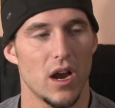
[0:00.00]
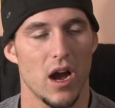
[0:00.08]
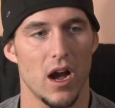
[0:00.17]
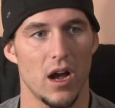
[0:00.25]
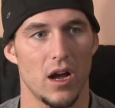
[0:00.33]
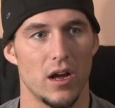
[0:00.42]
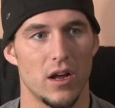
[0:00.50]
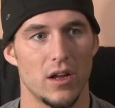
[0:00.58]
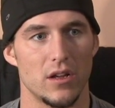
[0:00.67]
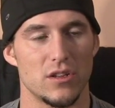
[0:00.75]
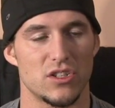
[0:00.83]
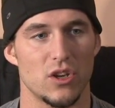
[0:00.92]

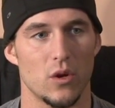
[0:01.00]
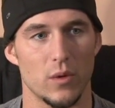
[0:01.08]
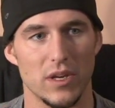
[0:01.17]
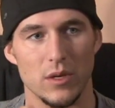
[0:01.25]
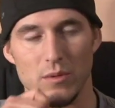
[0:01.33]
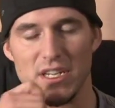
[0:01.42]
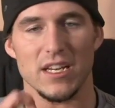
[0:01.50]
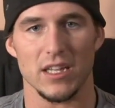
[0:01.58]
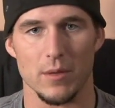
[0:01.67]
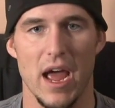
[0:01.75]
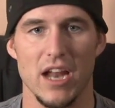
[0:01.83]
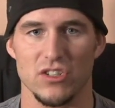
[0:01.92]
So he was eating
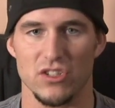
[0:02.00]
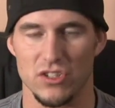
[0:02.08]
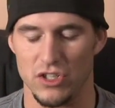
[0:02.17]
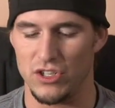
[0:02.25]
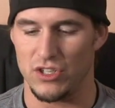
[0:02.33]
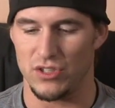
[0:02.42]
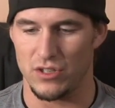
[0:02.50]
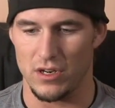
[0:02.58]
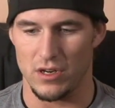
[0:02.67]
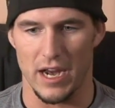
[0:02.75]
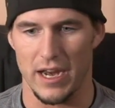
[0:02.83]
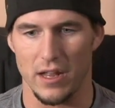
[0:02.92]
the matches to just,
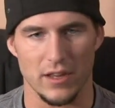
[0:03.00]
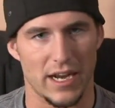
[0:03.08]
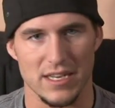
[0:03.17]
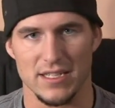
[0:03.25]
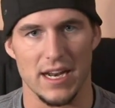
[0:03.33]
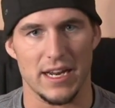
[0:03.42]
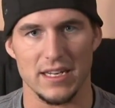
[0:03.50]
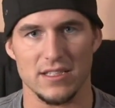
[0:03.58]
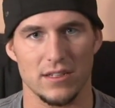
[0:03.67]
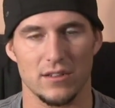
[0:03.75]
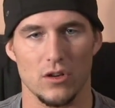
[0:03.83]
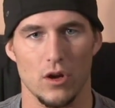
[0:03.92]
like I said, I guess
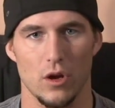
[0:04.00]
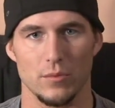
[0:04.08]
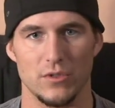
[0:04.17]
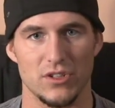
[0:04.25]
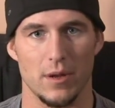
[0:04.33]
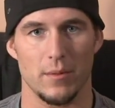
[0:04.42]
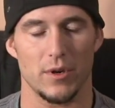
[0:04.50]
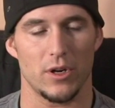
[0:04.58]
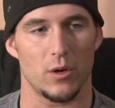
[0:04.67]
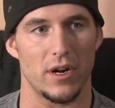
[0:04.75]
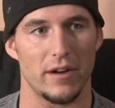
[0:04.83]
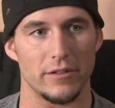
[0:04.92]
it calms your stomach
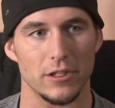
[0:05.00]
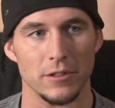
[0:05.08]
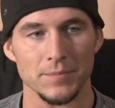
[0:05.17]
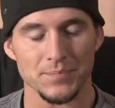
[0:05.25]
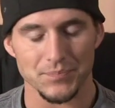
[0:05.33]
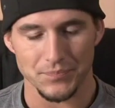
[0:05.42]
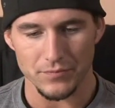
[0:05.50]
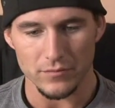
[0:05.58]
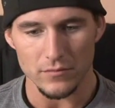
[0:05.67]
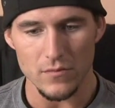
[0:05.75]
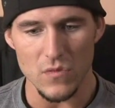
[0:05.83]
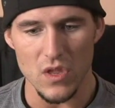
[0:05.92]
or whatever.
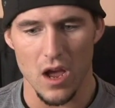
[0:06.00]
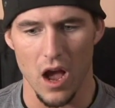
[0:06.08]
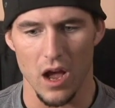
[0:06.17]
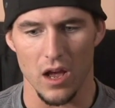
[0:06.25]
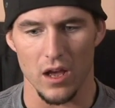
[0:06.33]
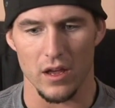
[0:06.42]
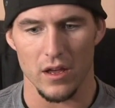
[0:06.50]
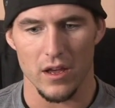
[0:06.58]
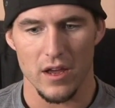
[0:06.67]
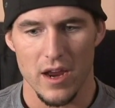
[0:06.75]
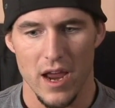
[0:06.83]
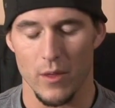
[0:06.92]
And
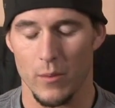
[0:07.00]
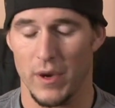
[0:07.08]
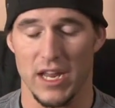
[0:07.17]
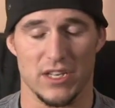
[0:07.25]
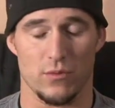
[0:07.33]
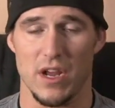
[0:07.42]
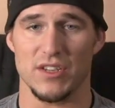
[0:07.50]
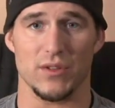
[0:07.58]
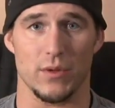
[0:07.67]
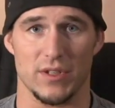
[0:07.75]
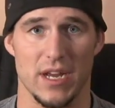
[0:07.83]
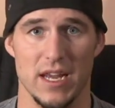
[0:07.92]
then we got to wrestle
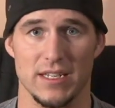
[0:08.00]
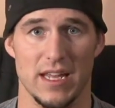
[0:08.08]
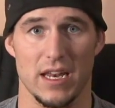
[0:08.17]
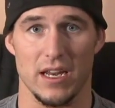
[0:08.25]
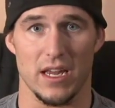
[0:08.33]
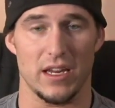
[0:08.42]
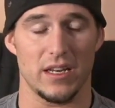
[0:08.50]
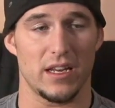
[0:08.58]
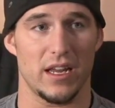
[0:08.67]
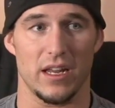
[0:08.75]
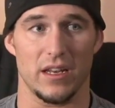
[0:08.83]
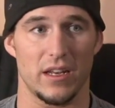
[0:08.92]
those guys that night,
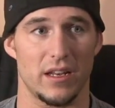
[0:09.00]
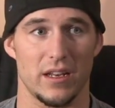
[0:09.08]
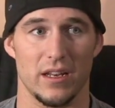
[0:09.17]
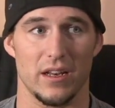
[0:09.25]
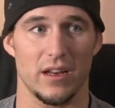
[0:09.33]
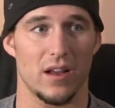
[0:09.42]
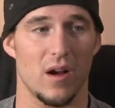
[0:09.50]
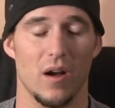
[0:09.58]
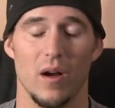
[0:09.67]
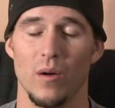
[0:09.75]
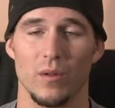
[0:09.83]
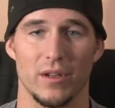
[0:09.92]
and
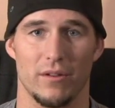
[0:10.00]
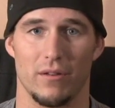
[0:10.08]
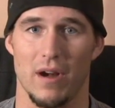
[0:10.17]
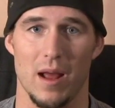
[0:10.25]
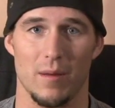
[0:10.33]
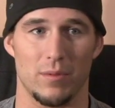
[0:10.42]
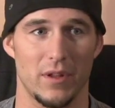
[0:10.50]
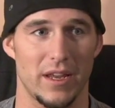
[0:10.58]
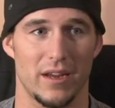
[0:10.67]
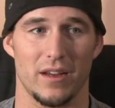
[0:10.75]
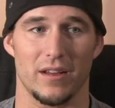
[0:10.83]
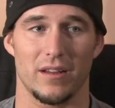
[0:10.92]
holy crap!
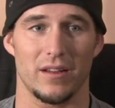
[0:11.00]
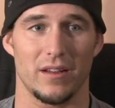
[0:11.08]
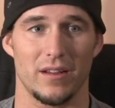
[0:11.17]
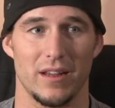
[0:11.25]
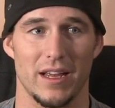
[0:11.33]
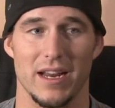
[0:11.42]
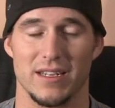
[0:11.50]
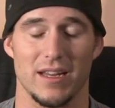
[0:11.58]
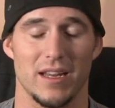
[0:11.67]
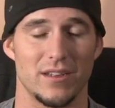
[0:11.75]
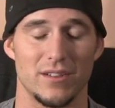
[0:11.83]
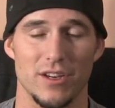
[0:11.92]
Like I
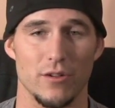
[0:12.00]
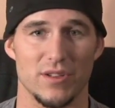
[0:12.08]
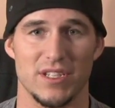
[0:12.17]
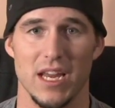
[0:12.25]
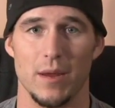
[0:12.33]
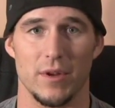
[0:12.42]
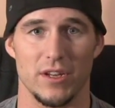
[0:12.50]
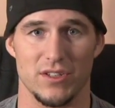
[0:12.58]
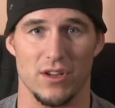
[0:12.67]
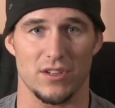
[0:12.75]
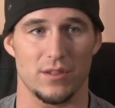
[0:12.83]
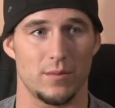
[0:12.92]
said, Sabian's
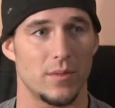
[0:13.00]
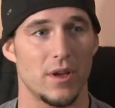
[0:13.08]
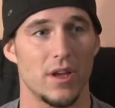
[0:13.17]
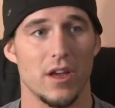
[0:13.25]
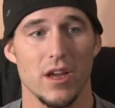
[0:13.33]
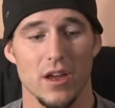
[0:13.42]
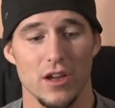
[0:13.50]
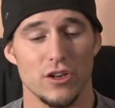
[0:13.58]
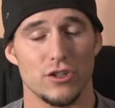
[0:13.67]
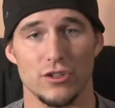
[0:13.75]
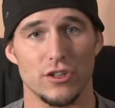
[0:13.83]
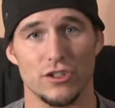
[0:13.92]
awesome.
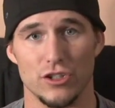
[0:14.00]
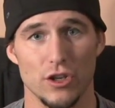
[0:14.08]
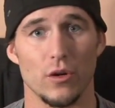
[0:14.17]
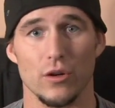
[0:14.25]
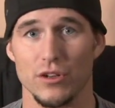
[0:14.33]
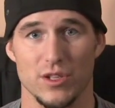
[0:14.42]
Joker's